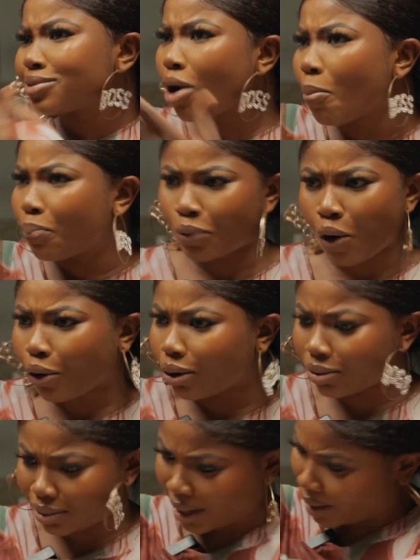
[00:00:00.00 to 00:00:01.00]
It's not
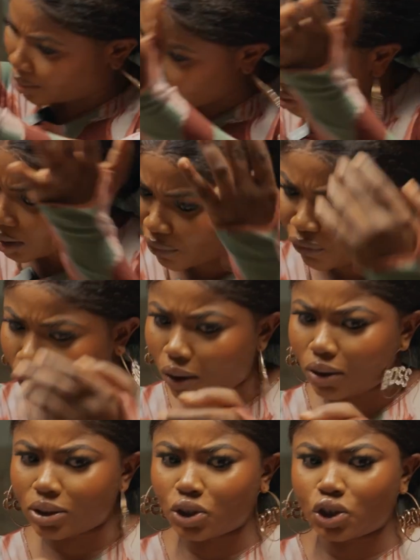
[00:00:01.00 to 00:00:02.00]
broken. Like so, they
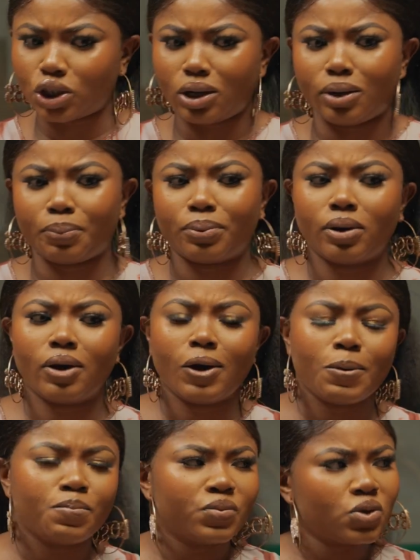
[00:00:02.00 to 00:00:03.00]
follow the sheep.
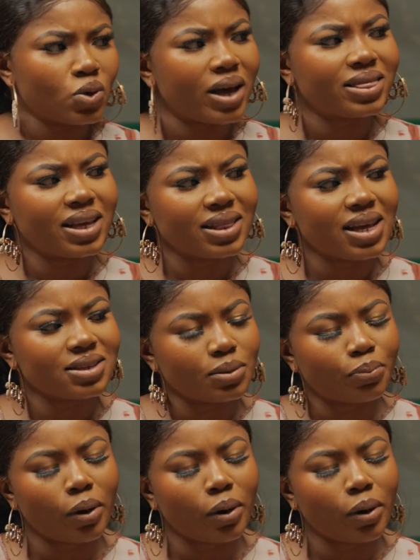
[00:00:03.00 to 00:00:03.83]
So I think that's the